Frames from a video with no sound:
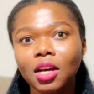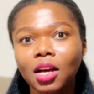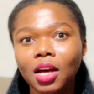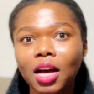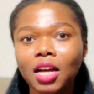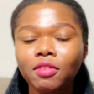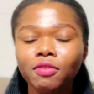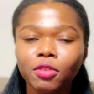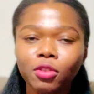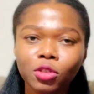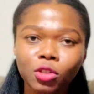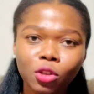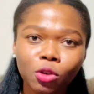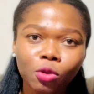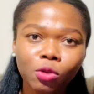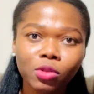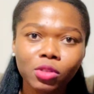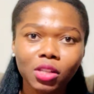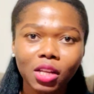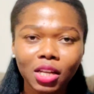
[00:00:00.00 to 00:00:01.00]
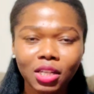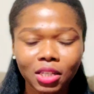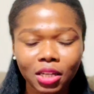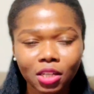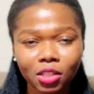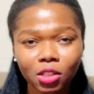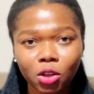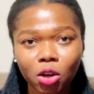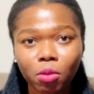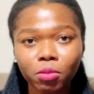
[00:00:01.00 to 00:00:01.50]
and for those intending
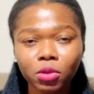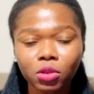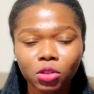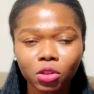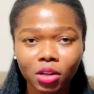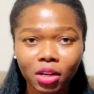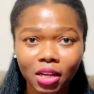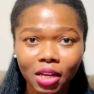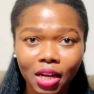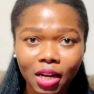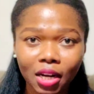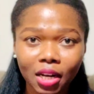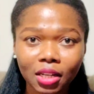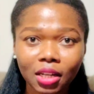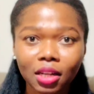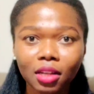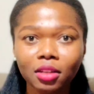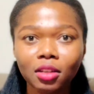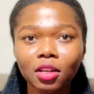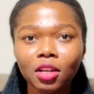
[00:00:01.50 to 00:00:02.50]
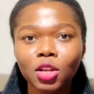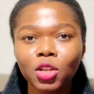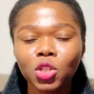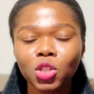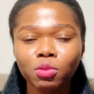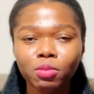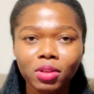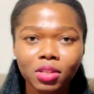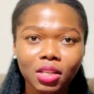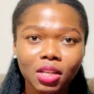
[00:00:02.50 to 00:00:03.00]
to come to study in Canada to
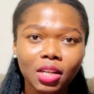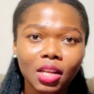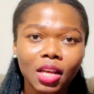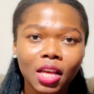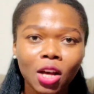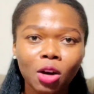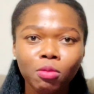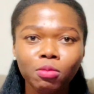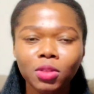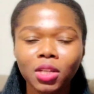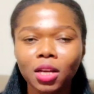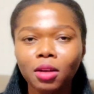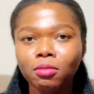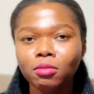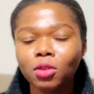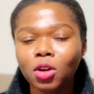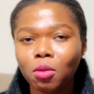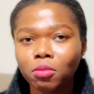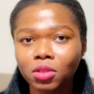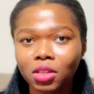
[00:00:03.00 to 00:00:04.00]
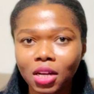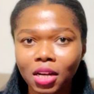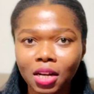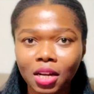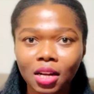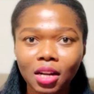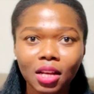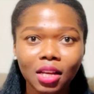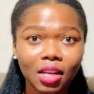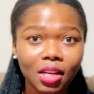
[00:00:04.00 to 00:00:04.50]
basically help them come to
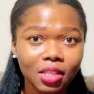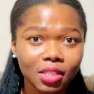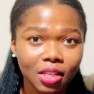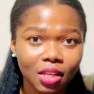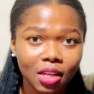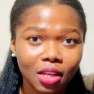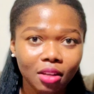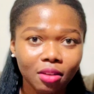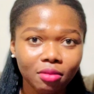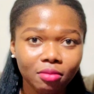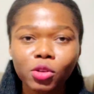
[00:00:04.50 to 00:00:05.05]
Canada easily.